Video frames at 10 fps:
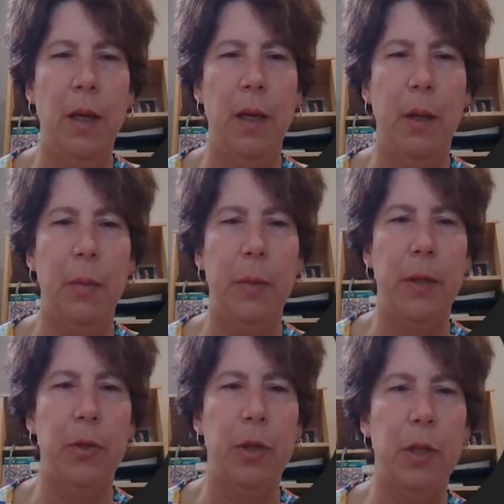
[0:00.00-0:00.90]
in the
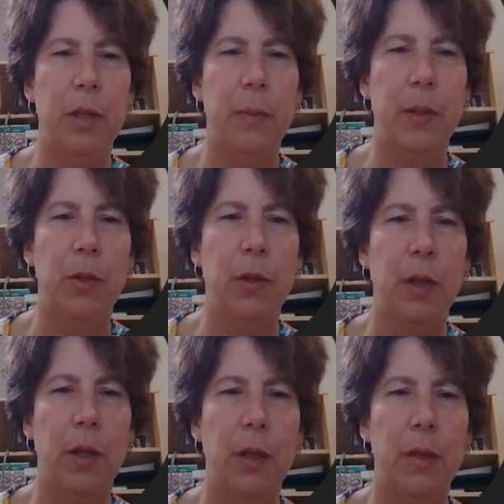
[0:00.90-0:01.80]
picture,
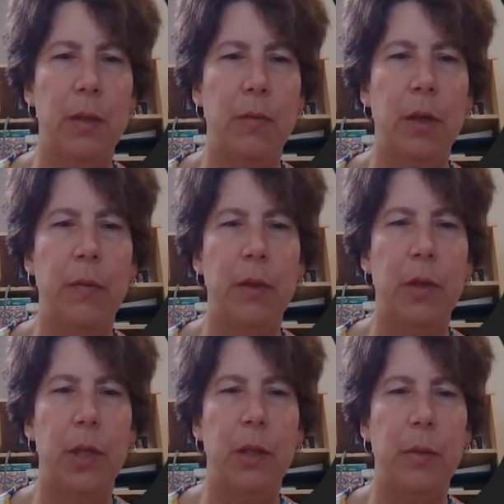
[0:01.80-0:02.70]
especially this right
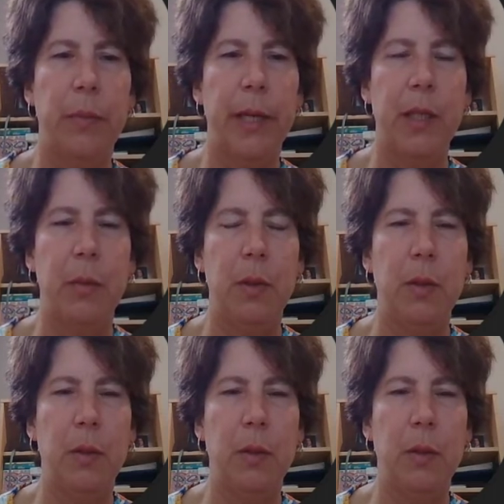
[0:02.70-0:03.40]
ventricular base was a